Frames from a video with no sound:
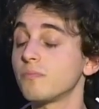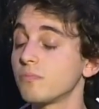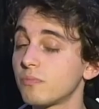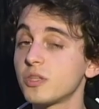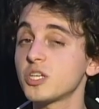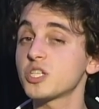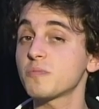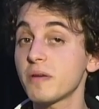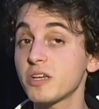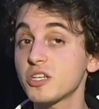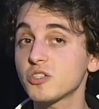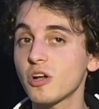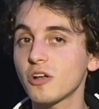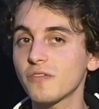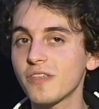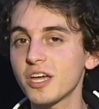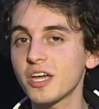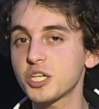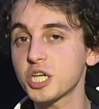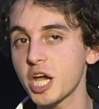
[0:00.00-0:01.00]
this may start
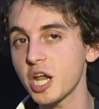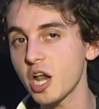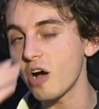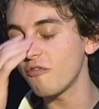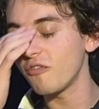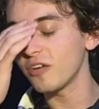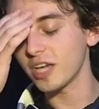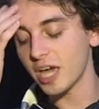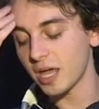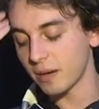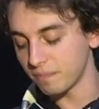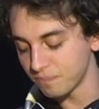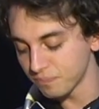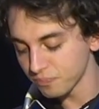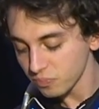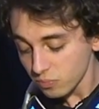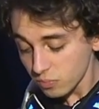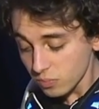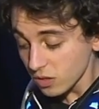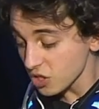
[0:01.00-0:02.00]
that chain off again.
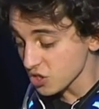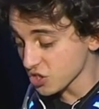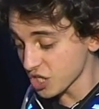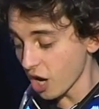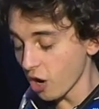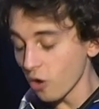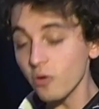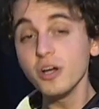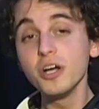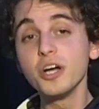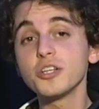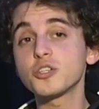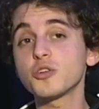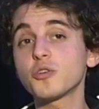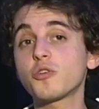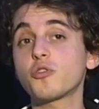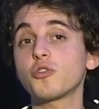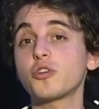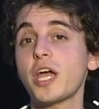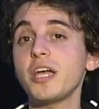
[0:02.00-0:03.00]
So, to
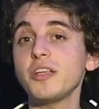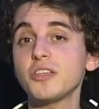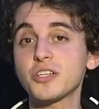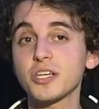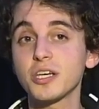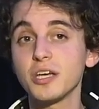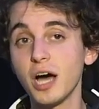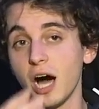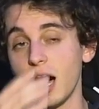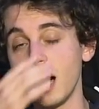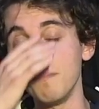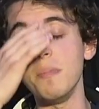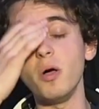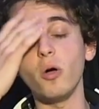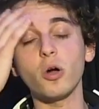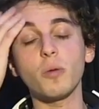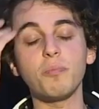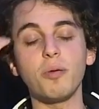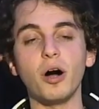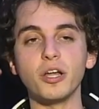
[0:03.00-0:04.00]
create a
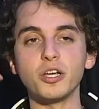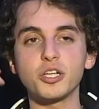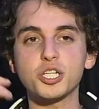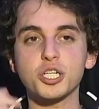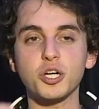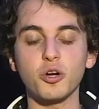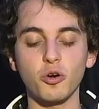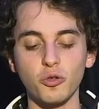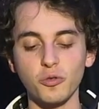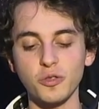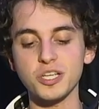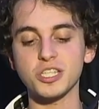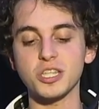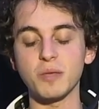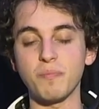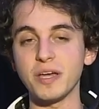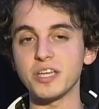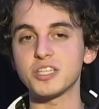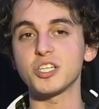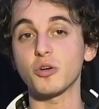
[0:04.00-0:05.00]
milk punch, or at least the
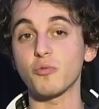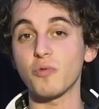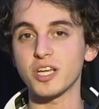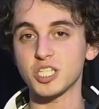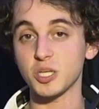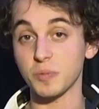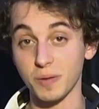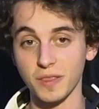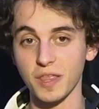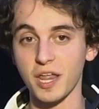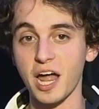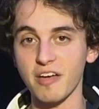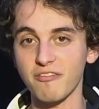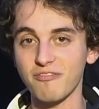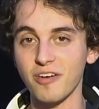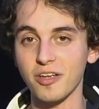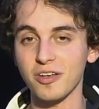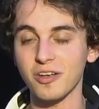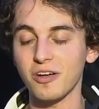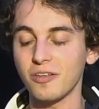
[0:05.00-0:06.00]
basic recipe that I
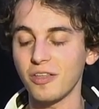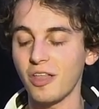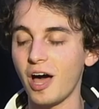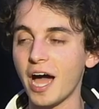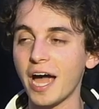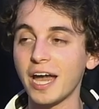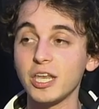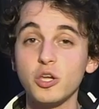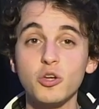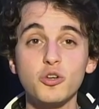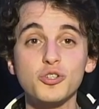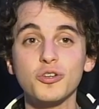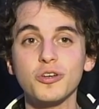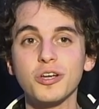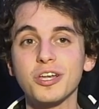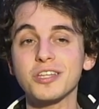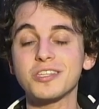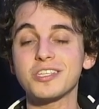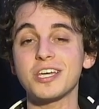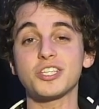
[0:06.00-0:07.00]
found online, usually you're
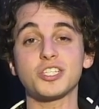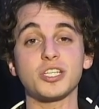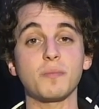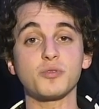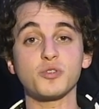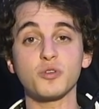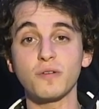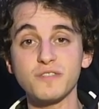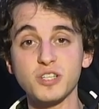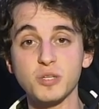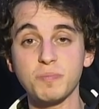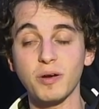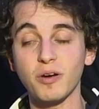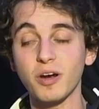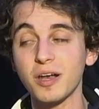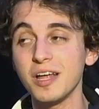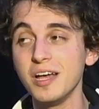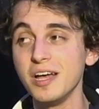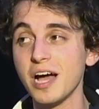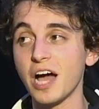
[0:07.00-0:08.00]
going to take some sort of
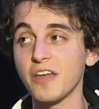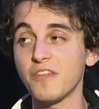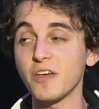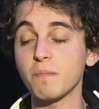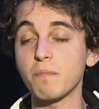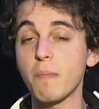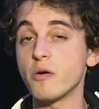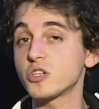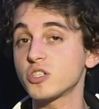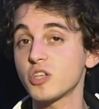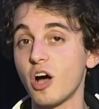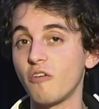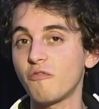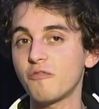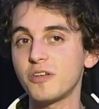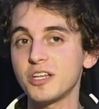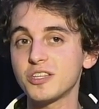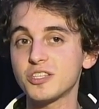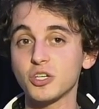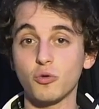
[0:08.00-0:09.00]
spirit. I think most
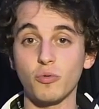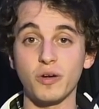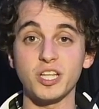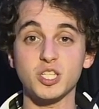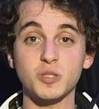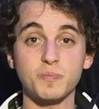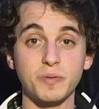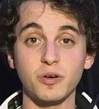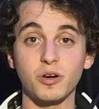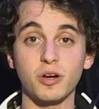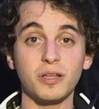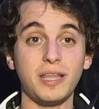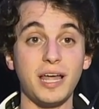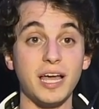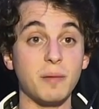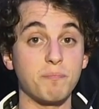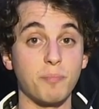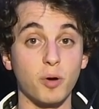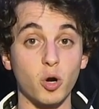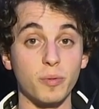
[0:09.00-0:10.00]
often it's a grain spirit,
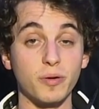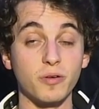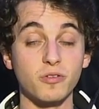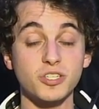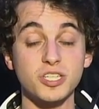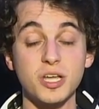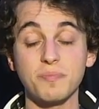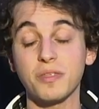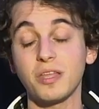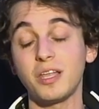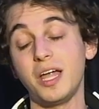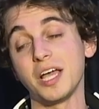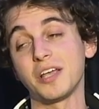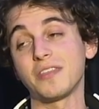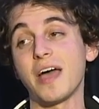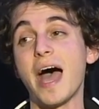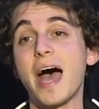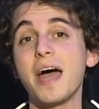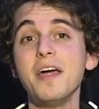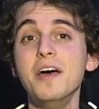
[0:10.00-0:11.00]
like bourbon or something like
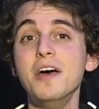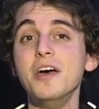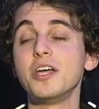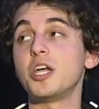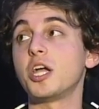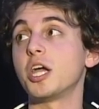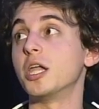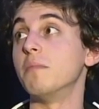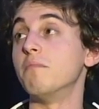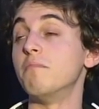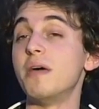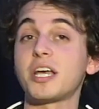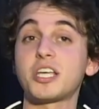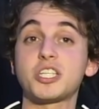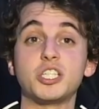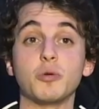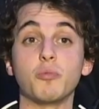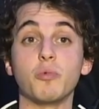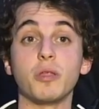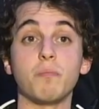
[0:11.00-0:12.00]
that. You're going to mix
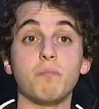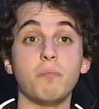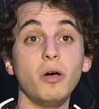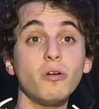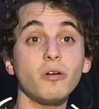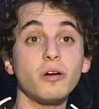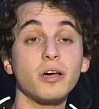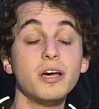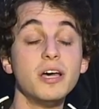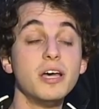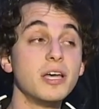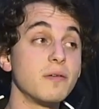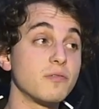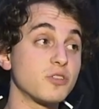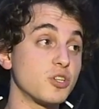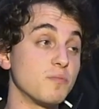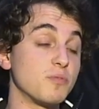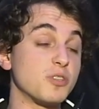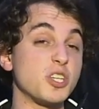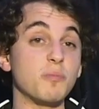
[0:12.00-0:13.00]
it with milk,
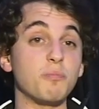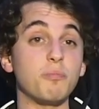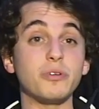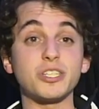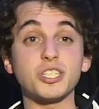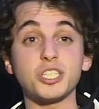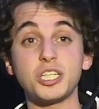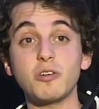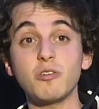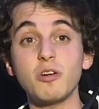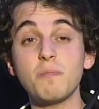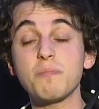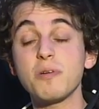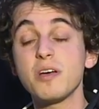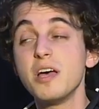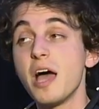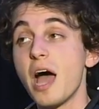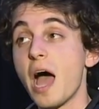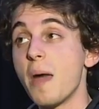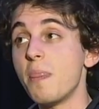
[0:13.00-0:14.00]
some simple syrup,
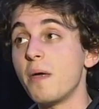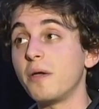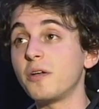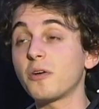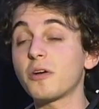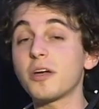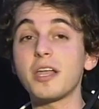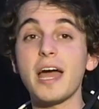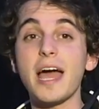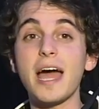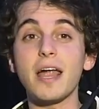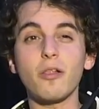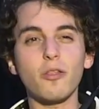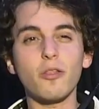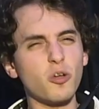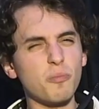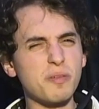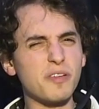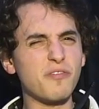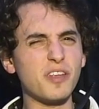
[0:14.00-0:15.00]
and then you're going to add a
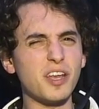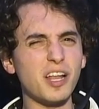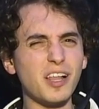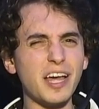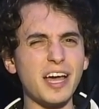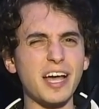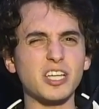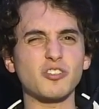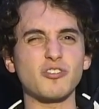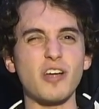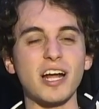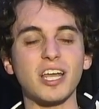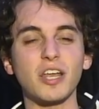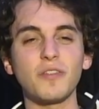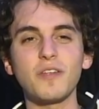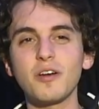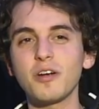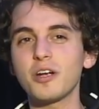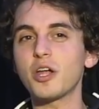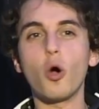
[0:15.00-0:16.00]
little bit of vanilla extract in
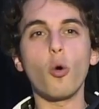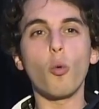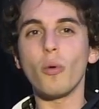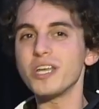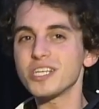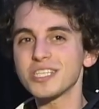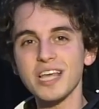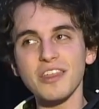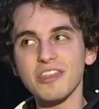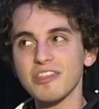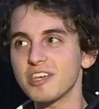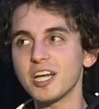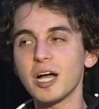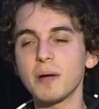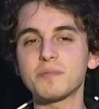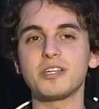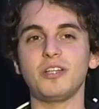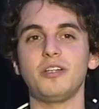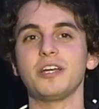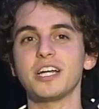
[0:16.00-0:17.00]
there. You're going to whiz that thing
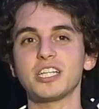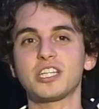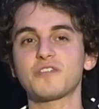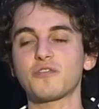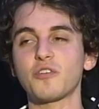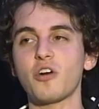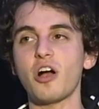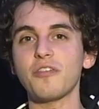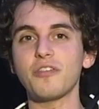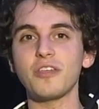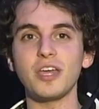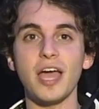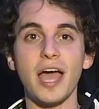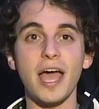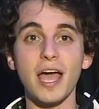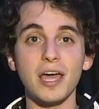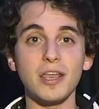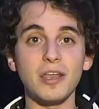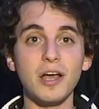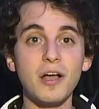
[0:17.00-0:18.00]
up till it gets frothy,
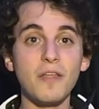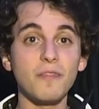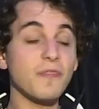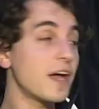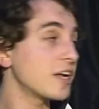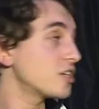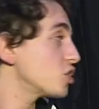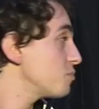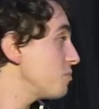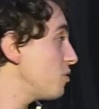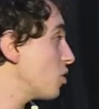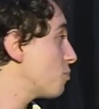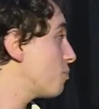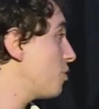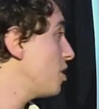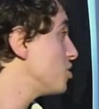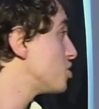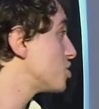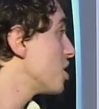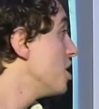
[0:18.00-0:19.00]
and that's your milk
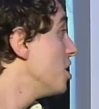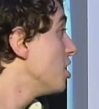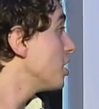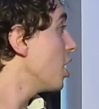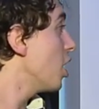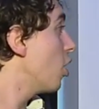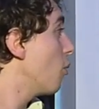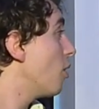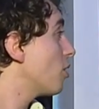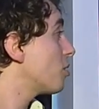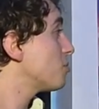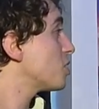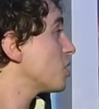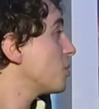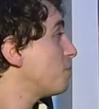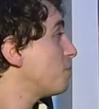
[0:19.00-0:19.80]
punch. Yo, welcome to the